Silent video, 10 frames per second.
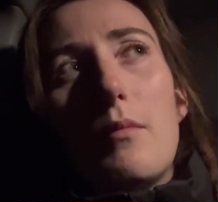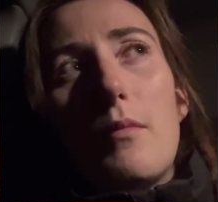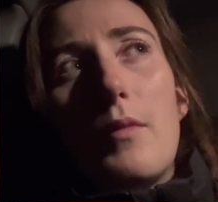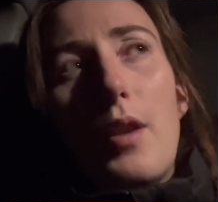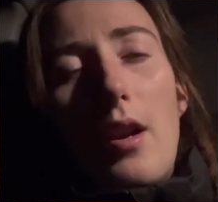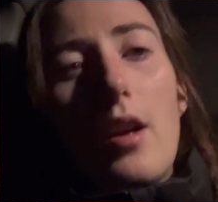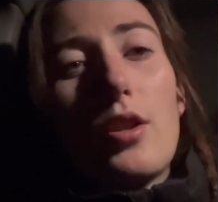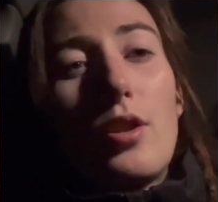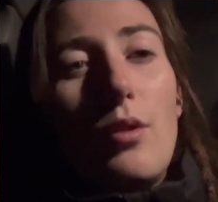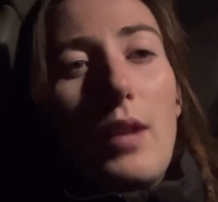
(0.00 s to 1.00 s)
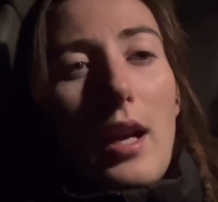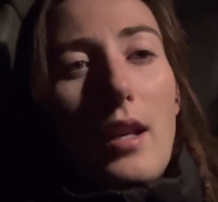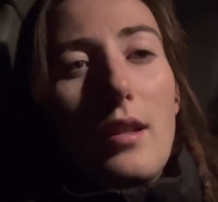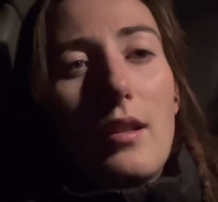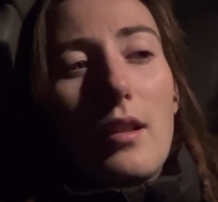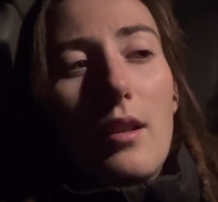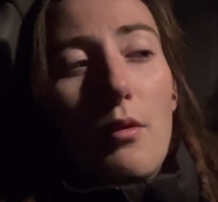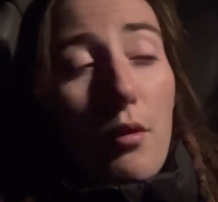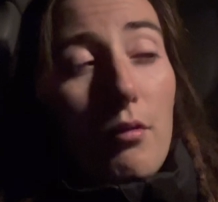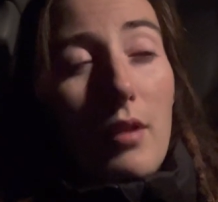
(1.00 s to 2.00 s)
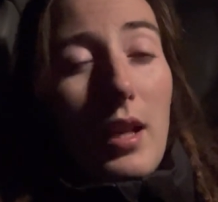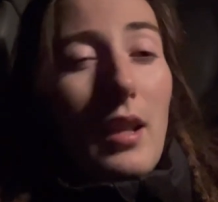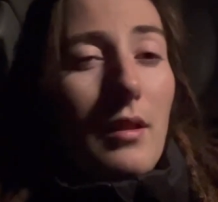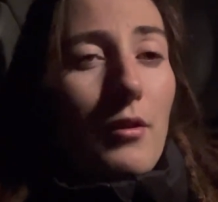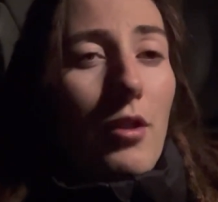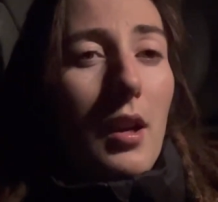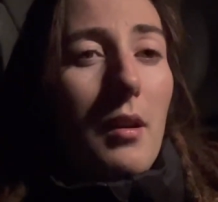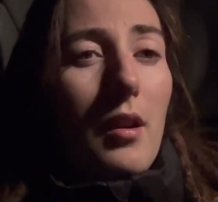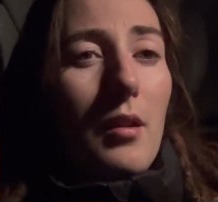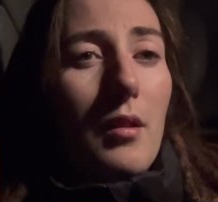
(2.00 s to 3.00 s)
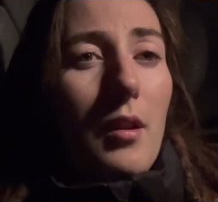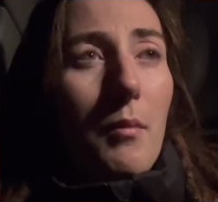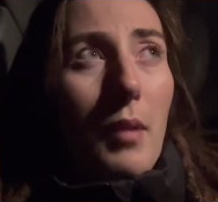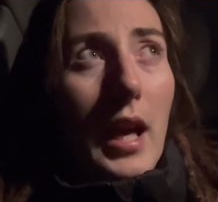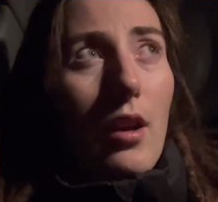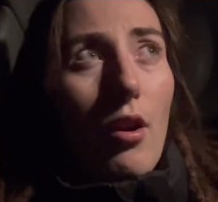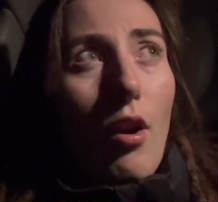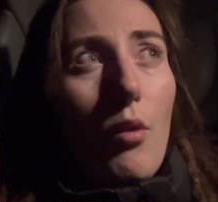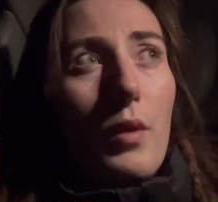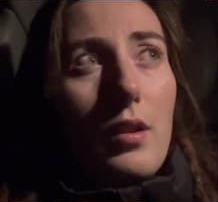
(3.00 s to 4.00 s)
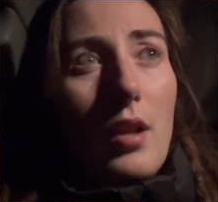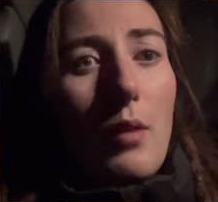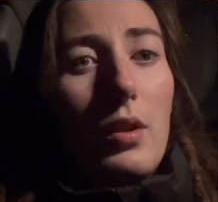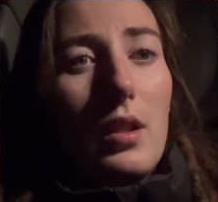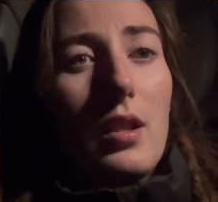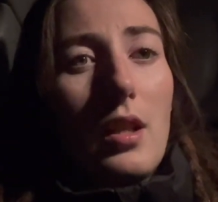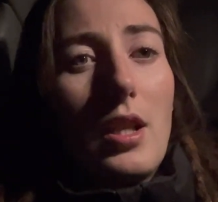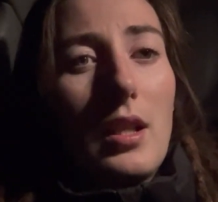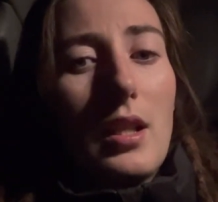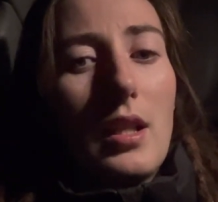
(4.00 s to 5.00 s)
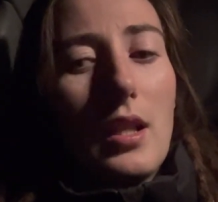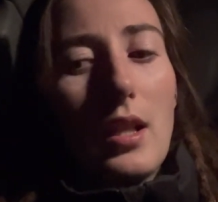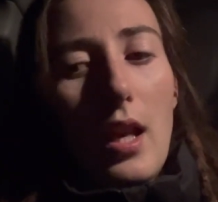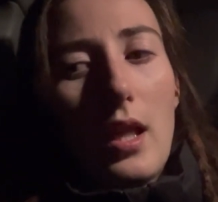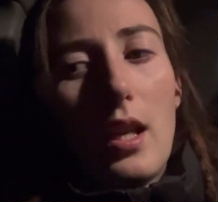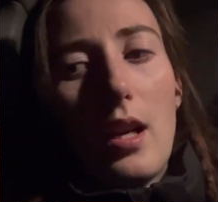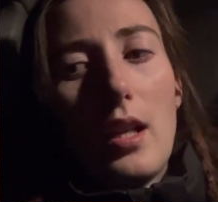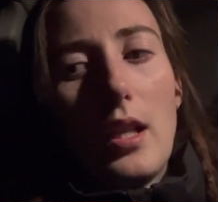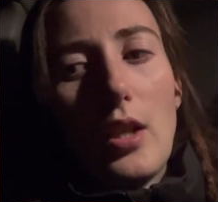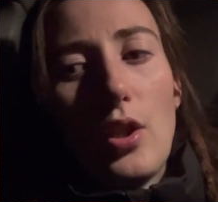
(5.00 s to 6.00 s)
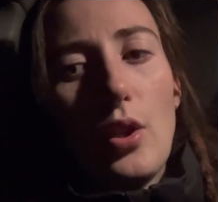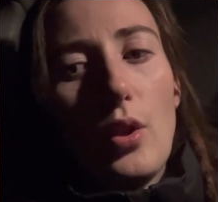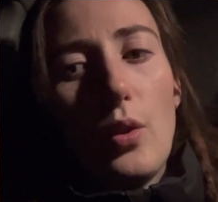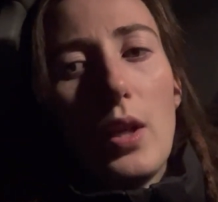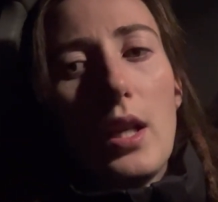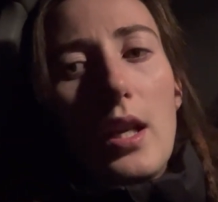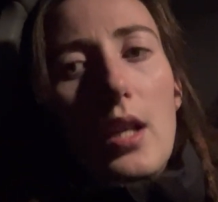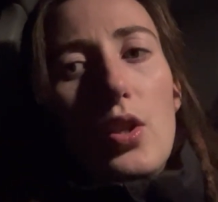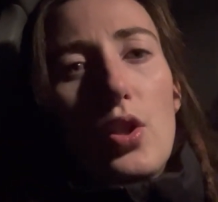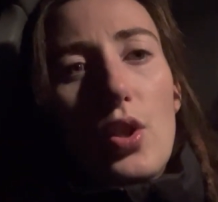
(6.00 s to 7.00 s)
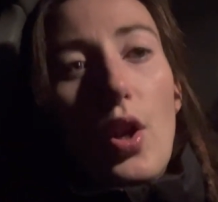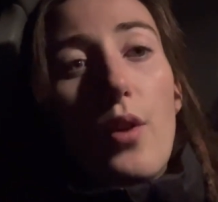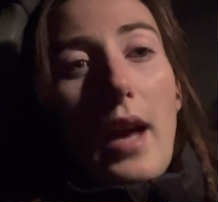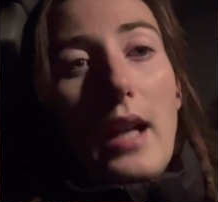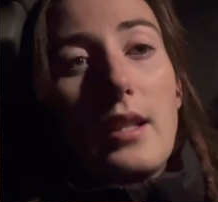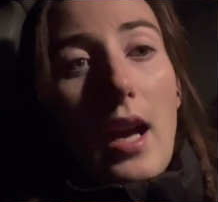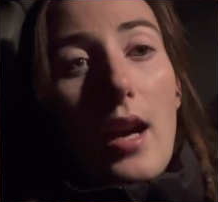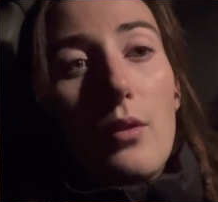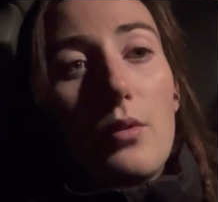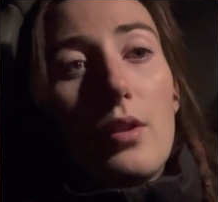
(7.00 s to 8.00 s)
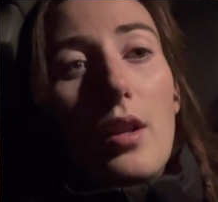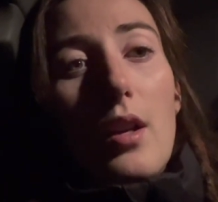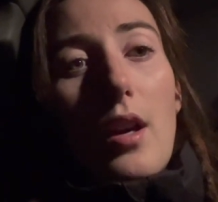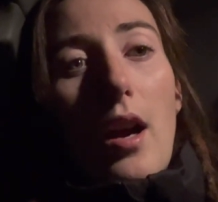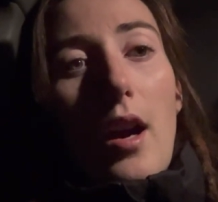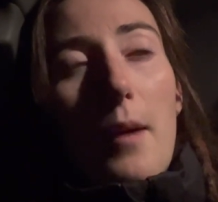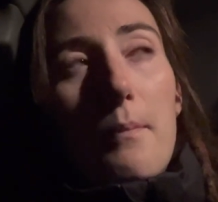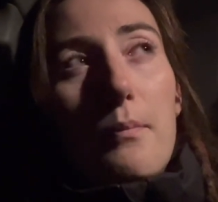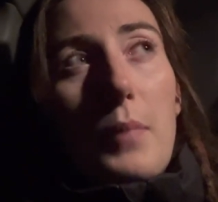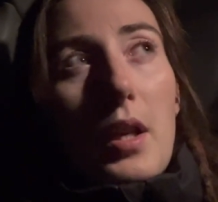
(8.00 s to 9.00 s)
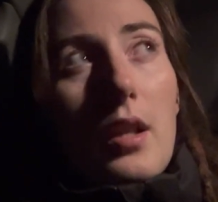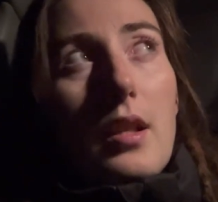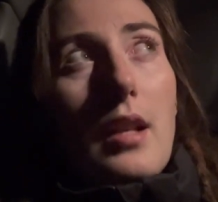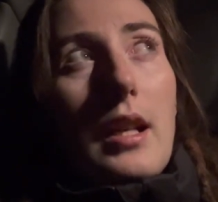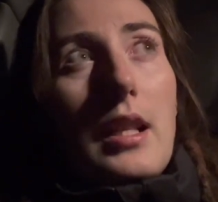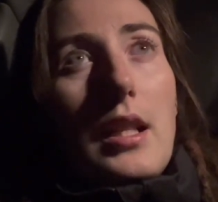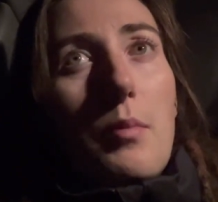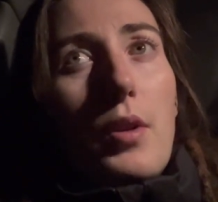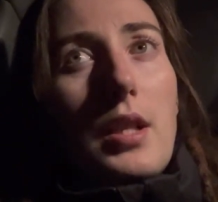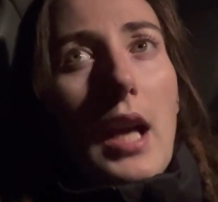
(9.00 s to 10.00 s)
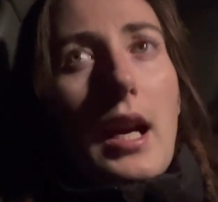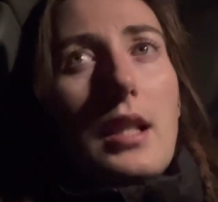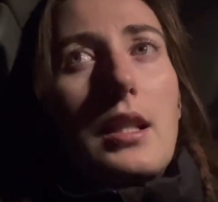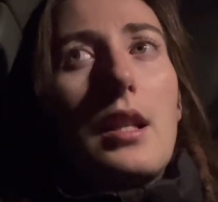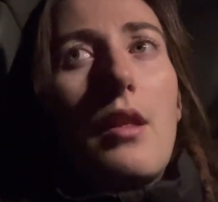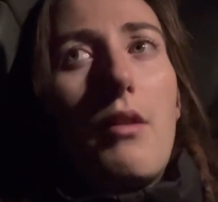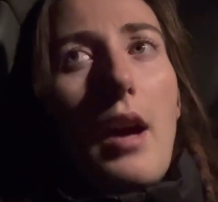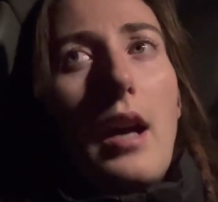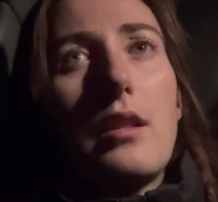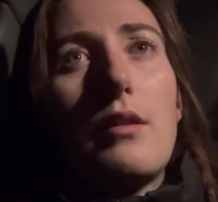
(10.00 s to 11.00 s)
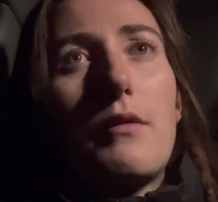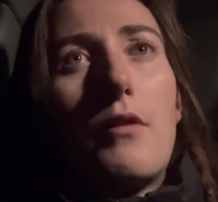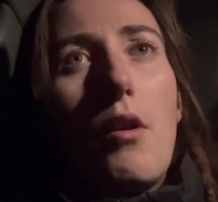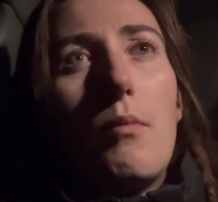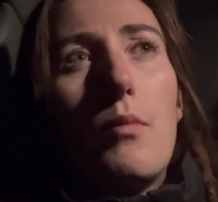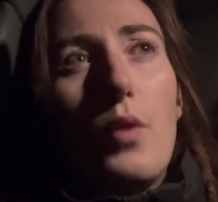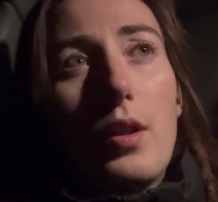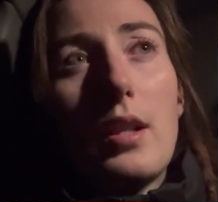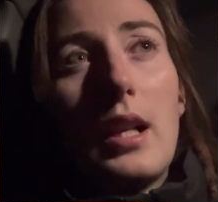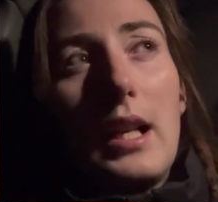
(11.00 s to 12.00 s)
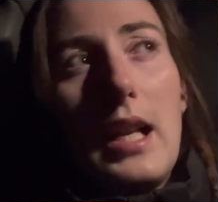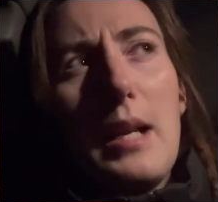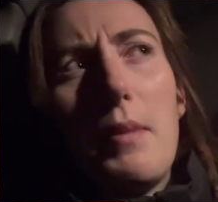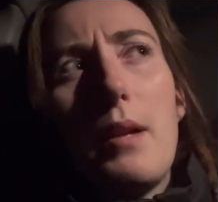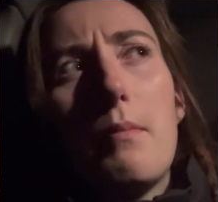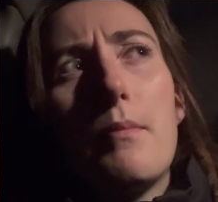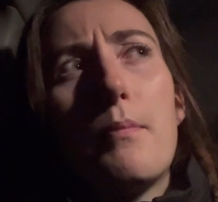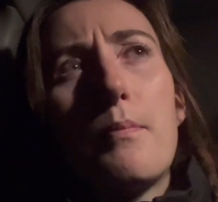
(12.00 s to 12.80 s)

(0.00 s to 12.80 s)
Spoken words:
the last 2 days or 3 days of trying to play a lot with the touching distance. And I think I need to slow that down, because I need to protect that from what's clearly been